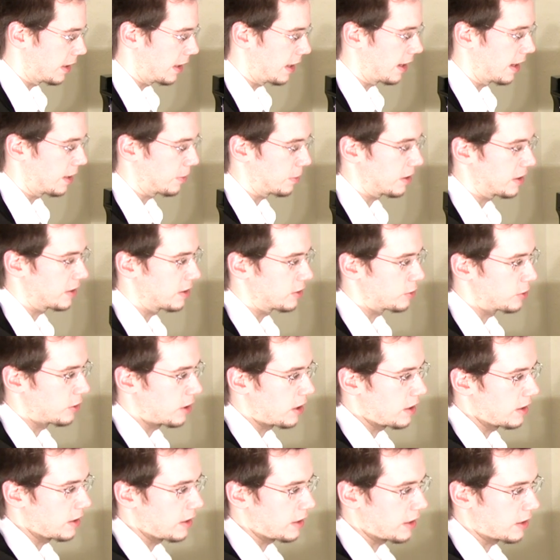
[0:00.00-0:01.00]
and I'm going to
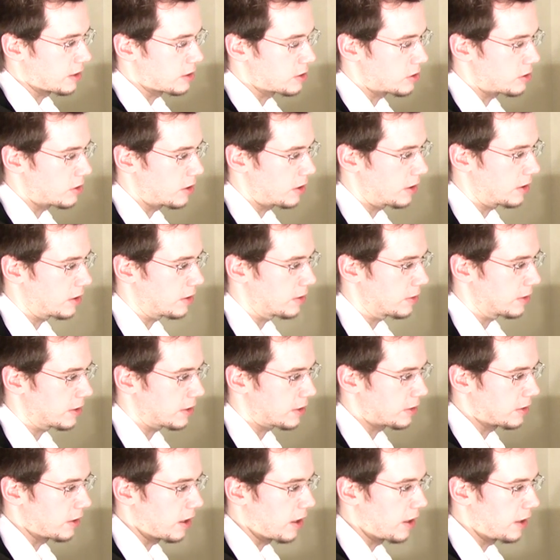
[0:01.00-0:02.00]
draw like a circle with an